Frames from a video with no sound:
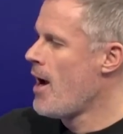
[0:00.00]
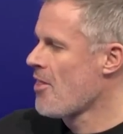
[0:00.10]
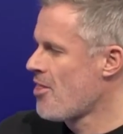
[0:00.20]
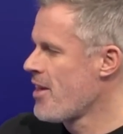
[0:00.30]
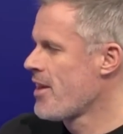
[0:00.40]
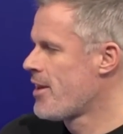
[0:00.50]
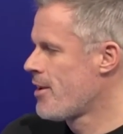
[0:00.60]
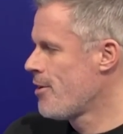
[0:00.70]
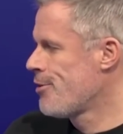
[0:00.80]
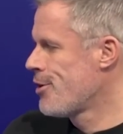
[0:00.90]
I
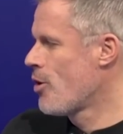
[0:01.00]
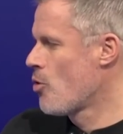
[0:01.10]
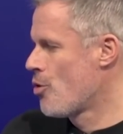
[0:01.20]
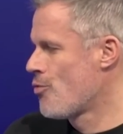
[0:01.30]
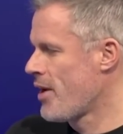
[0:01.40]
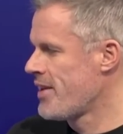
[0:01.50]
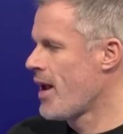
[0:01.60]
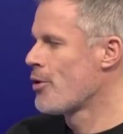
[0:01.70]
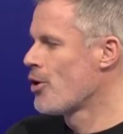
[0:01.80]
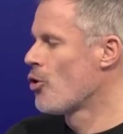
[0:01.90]
think, right
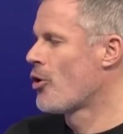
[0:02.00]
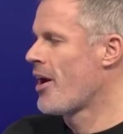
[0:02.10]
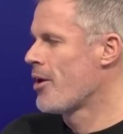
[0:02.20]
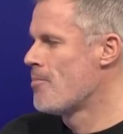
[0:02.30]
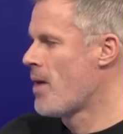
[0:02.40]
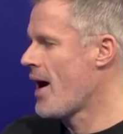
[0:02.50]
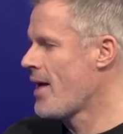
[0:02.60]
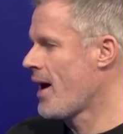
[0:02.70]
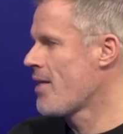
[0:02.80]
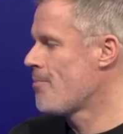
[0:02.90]
now you look at him,
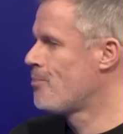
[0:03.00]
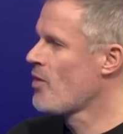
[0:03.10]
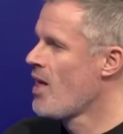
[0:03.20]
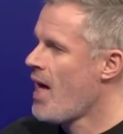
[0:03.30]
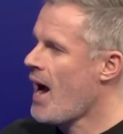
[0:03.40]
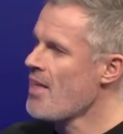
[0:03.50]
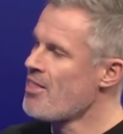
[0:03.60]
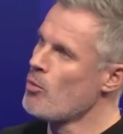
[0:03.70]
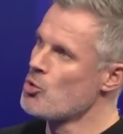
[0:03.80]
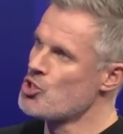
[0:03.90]
I
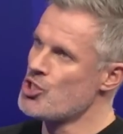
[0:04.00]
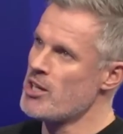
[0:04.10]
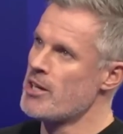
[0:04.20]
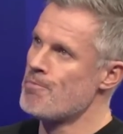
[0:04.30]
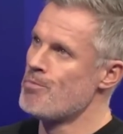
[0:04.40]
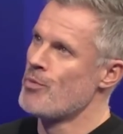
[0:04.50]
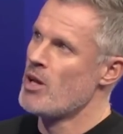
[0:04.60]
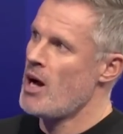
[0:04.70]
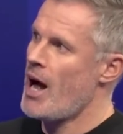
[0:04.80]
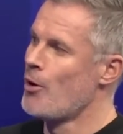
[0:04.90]
think we're seeing
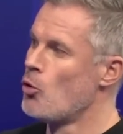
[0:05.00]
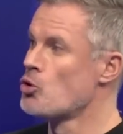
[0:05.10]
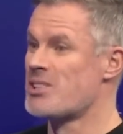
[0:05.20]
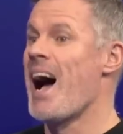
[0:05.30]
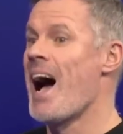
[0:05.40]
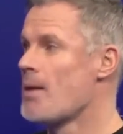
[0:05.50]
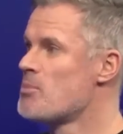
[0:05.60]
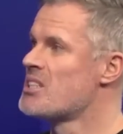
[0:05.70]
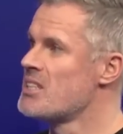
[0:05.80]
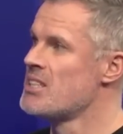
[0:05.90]
an all-time
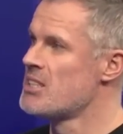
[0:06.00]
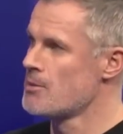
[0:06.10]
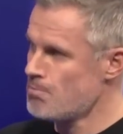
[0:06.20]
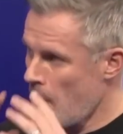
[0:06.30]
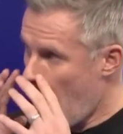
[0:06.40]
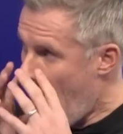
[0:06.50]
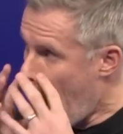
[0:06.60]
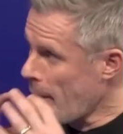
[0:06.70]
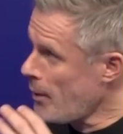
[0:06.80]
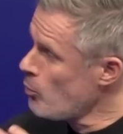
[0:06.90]
season. And